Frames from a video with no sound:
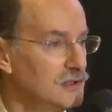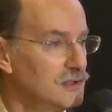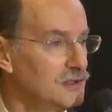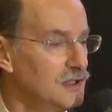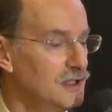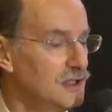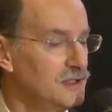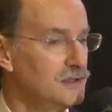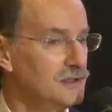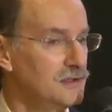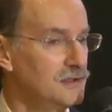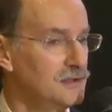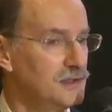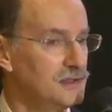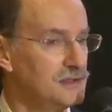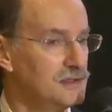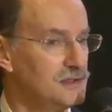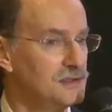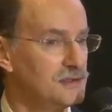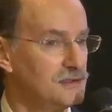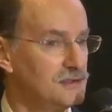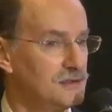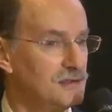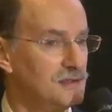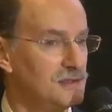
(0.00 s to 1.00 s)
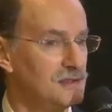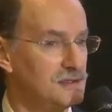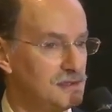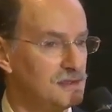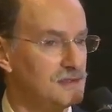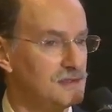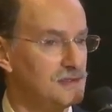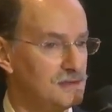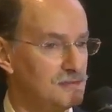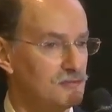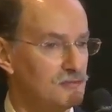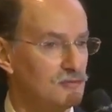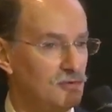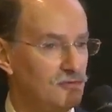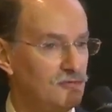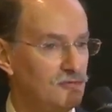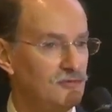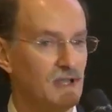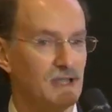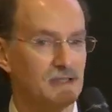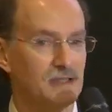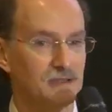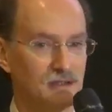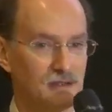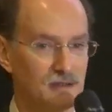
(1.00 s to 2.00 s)
And this, this is
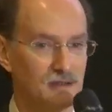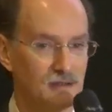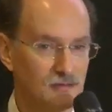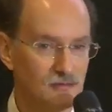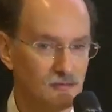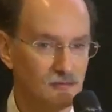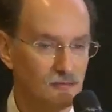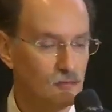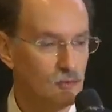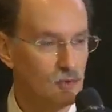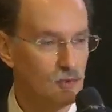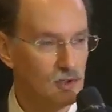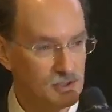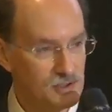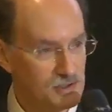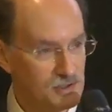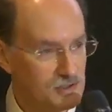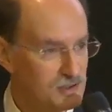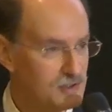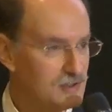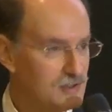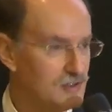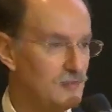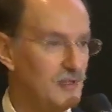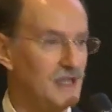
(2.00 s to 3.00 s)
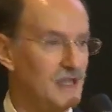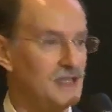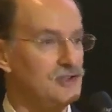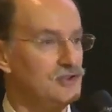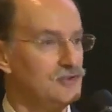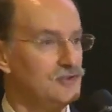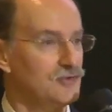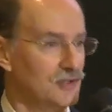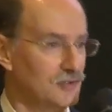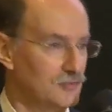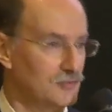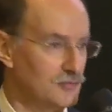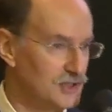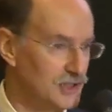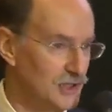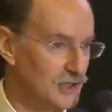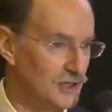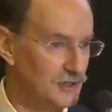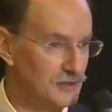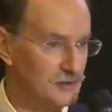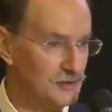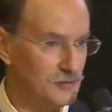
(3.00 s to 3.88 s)
reflecting of what does the mainstream say?